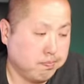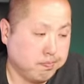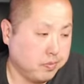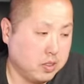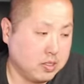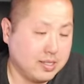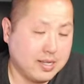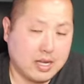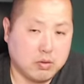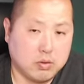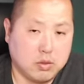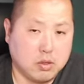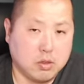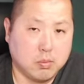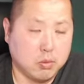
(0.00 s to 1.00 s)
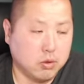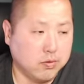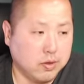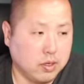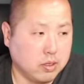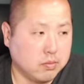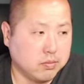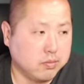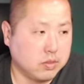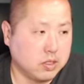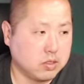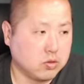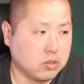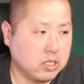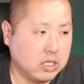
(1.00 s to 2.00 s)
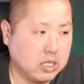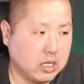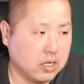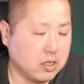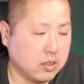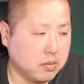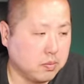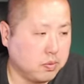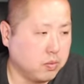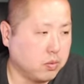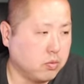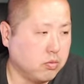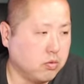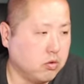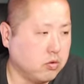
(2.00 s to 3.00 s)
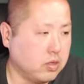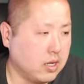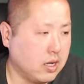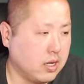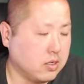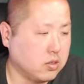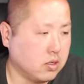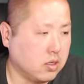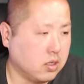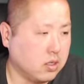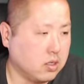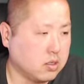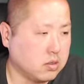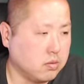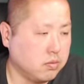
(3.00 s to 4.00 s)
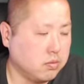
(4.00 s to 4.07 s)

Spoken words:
It's not really moving. That's really it. People moved on to others.